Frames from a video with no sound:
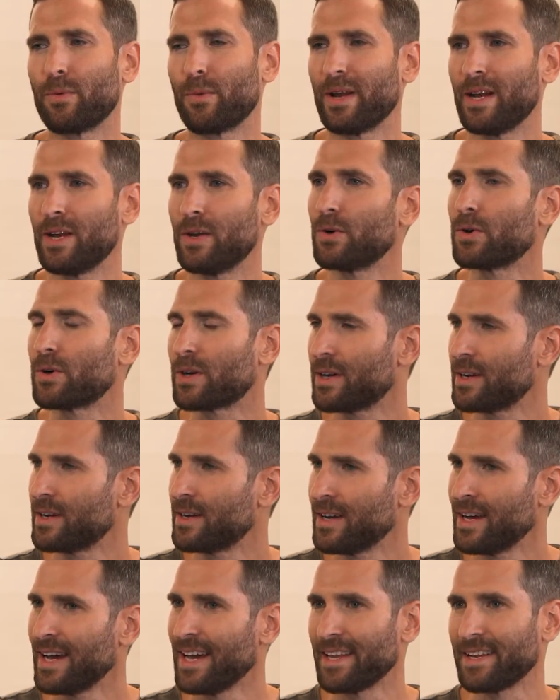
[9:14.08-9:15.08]
we look
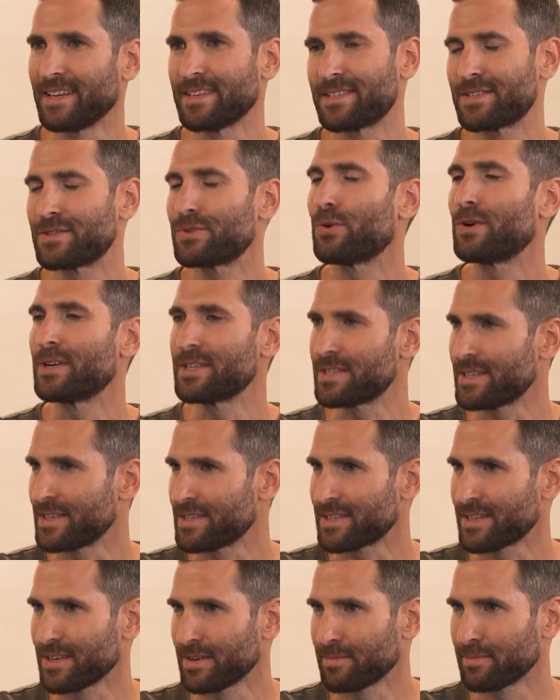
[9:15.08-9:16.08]
at a storage
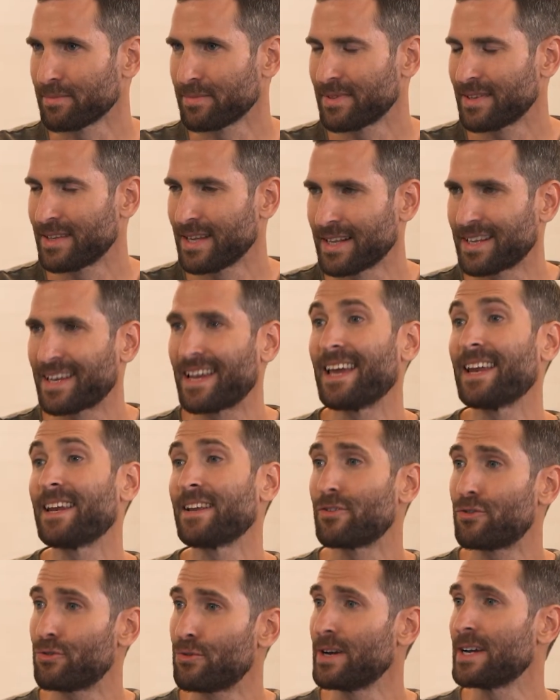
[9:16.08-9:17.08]
system that can
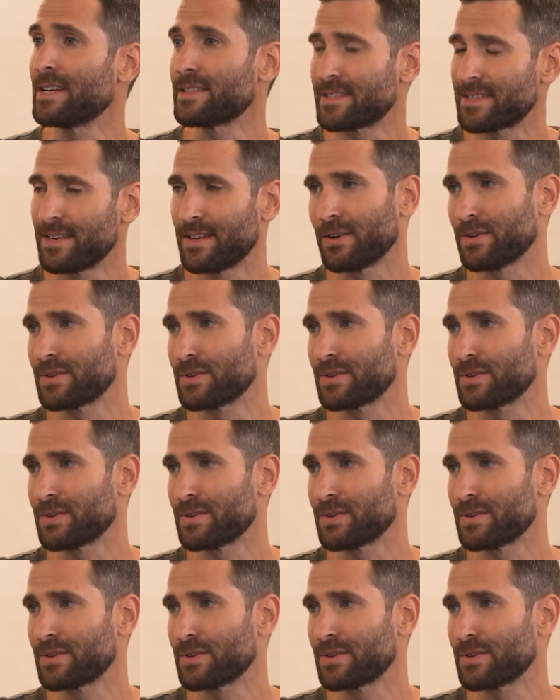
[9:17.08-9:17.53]
address,